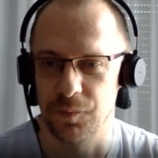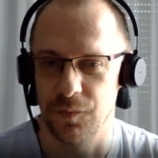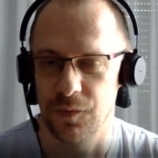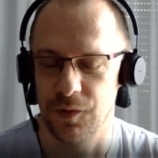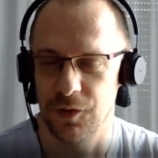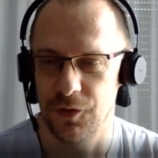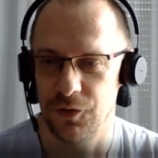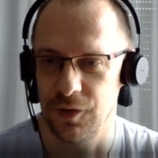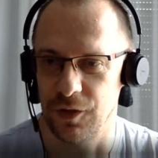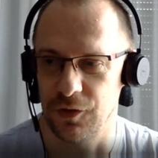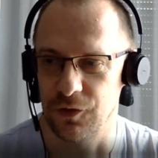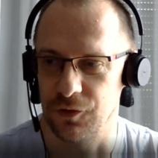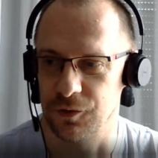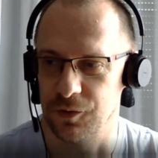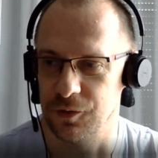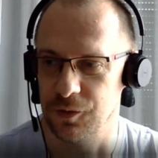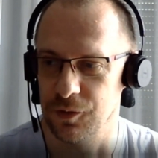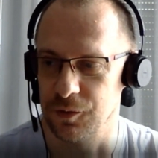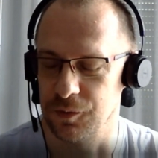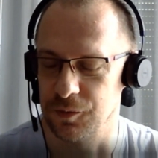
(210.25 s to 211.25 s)
This has
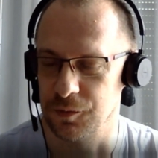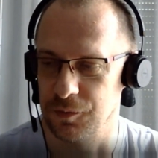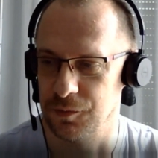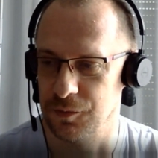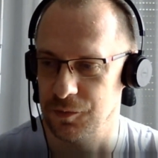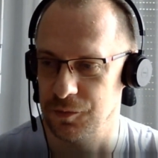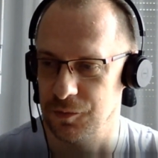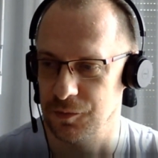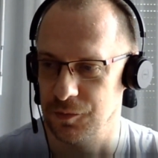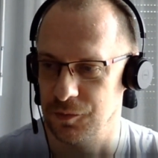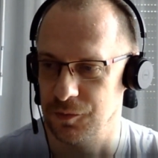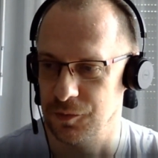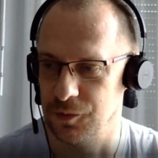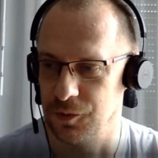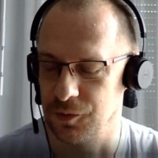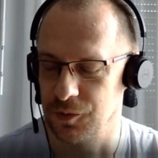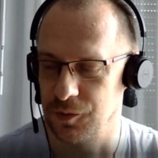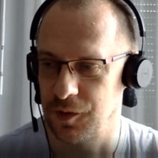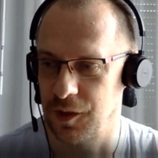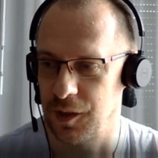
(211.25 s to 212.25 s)
a
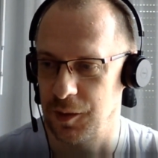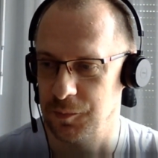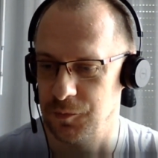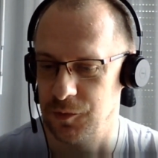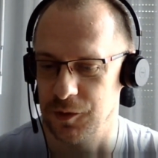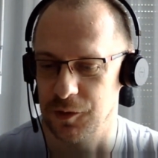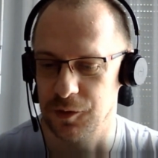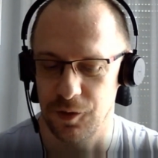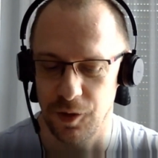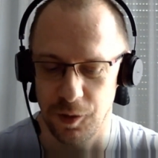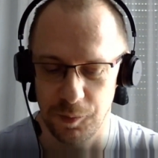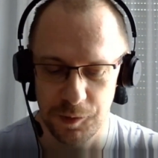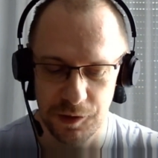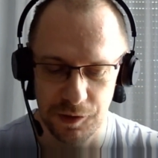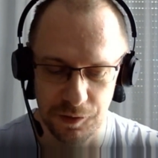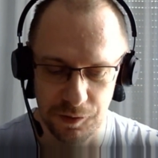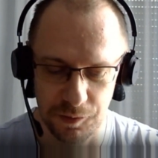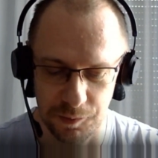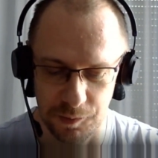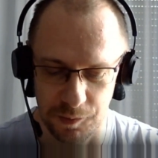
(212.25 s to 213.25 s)
long time been
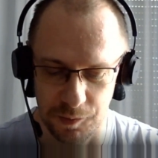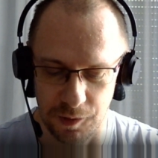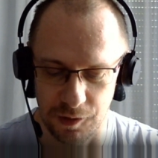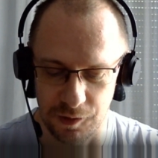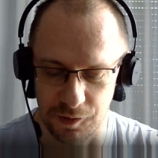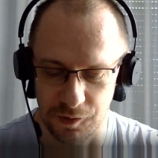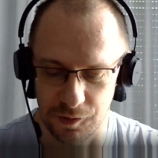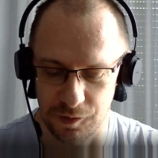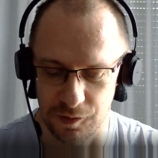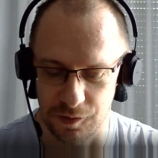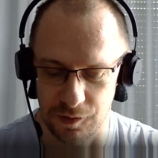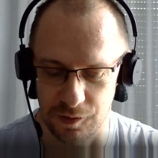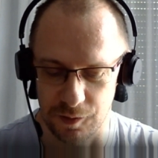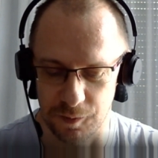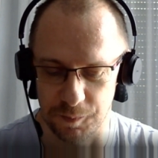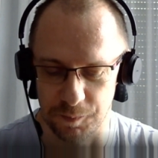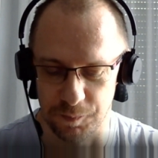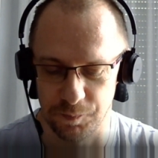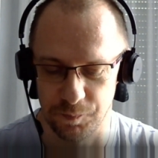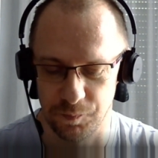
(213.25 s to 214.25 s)
coming, but
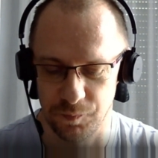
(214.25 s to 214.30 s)
you